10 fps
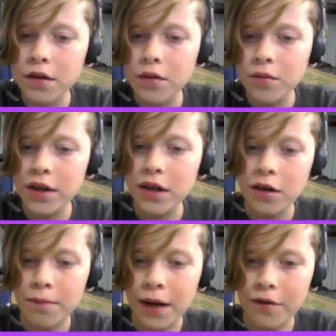
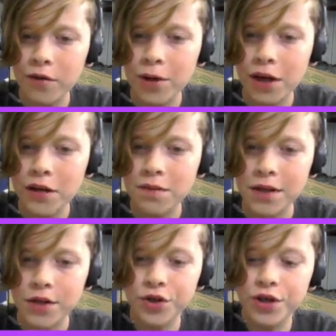We're back from our
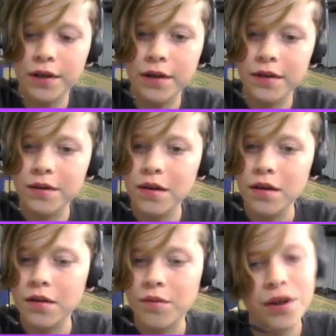expedition.
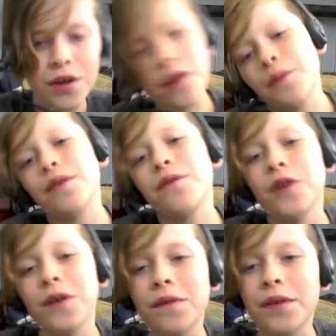We only went
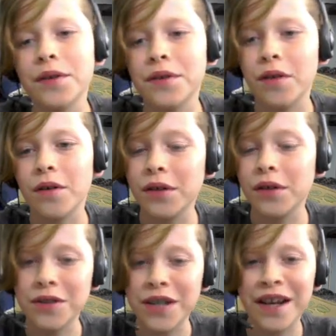for... This is only
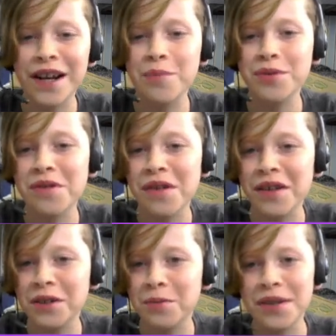our second episode on the
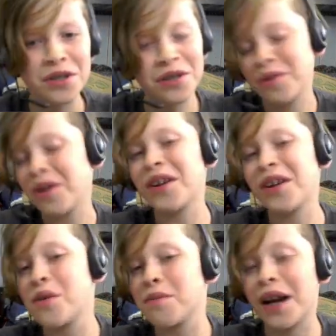expedition, and we're already
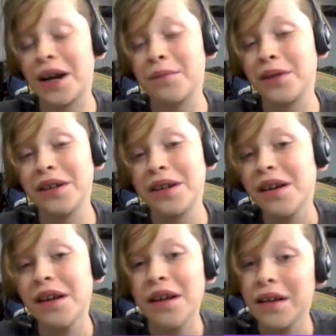going back, but
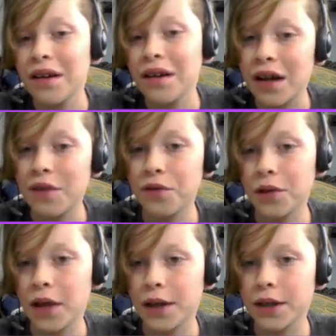I feel
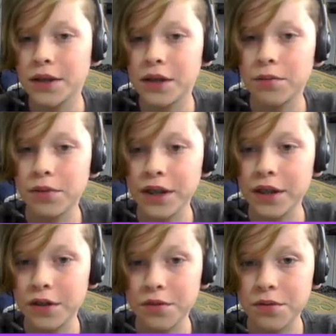like it's complete
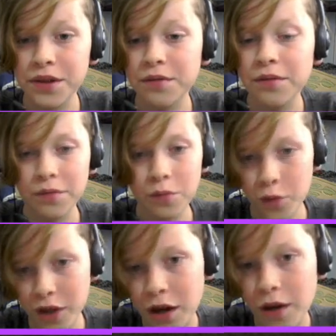because we
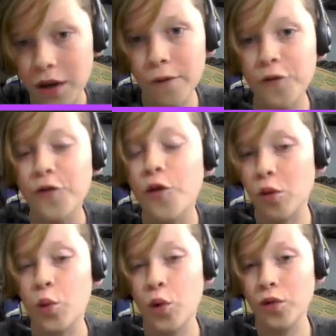got four
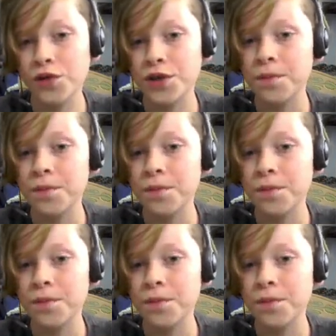wolves.